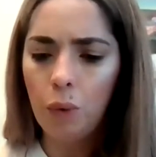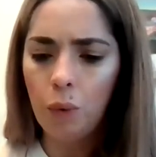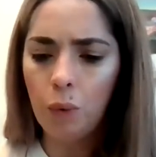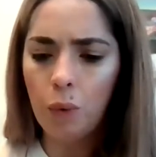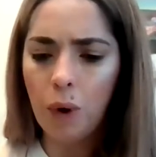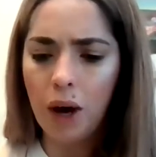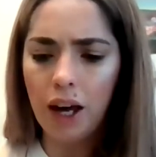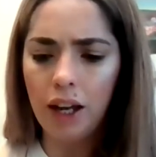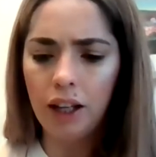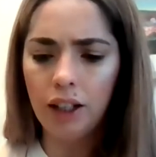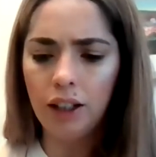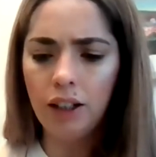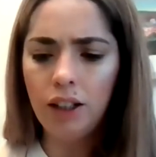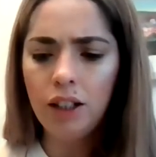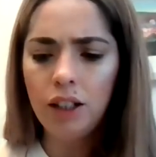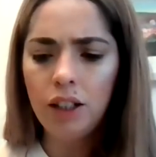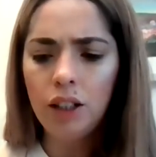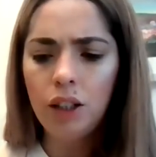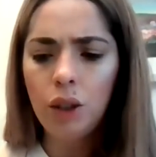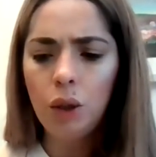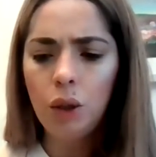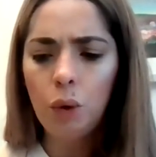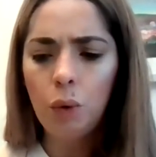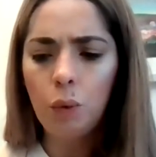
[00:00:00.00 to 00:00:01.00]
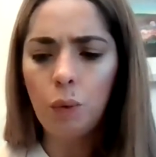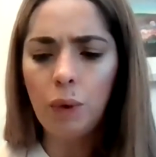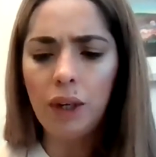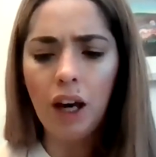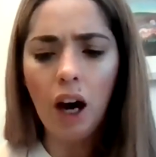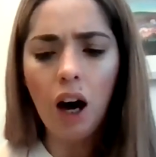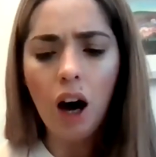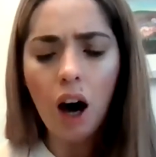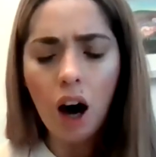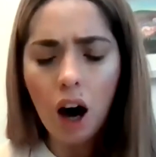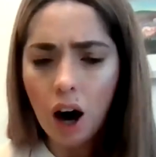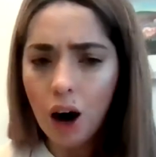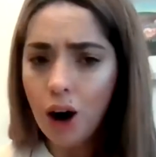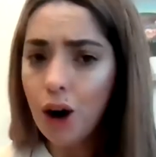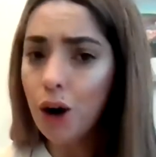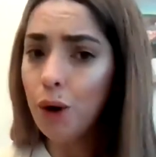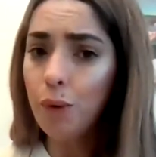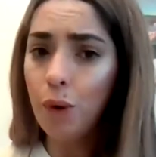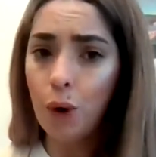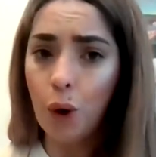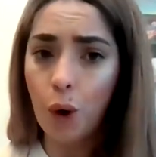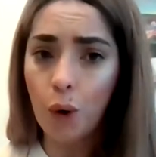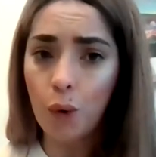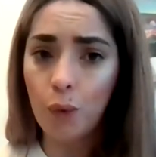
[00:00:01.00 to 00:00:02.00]
"Well, we
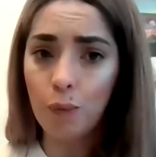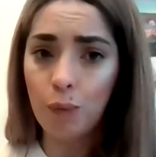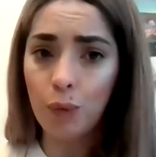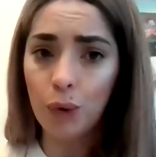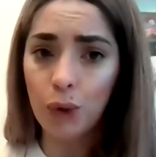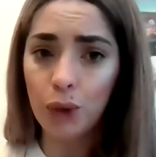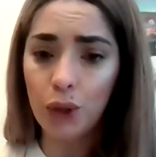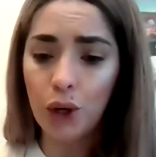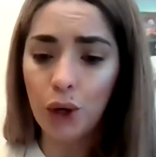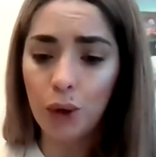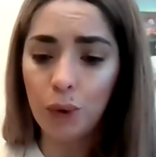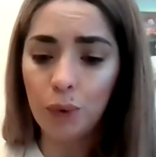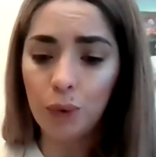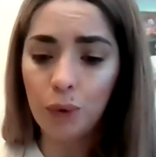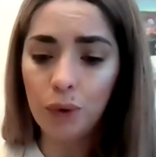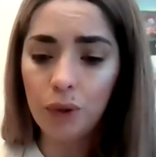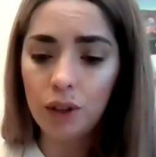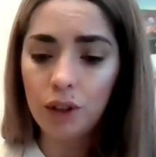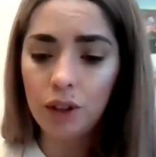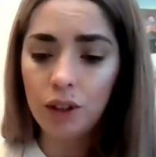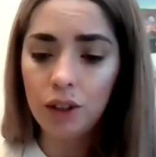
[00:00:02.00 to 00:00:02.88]
are home, Bruno,"